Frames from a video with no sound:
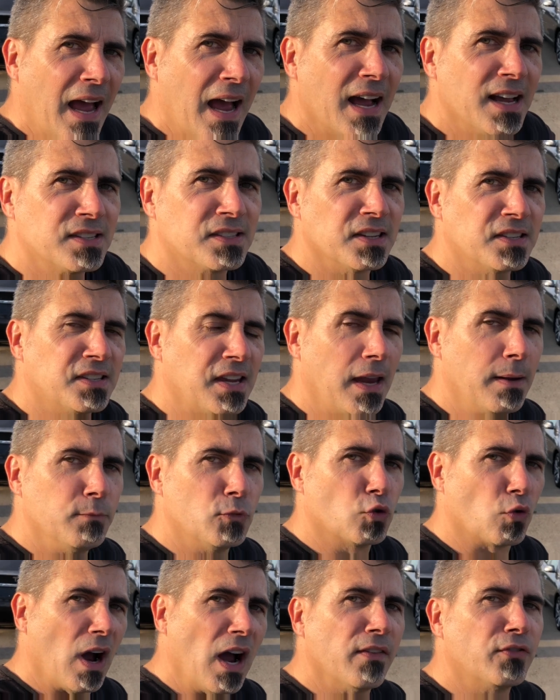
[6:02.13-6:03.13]
has the same
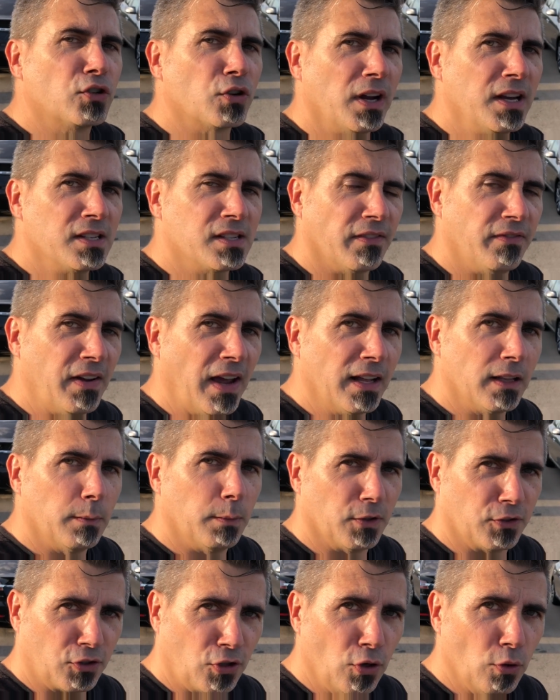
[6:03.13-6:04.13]
drivetrains
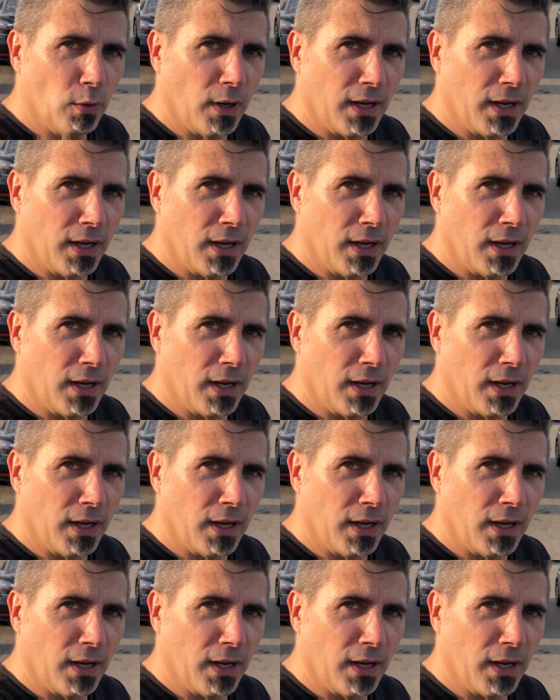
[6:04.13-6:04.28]
available to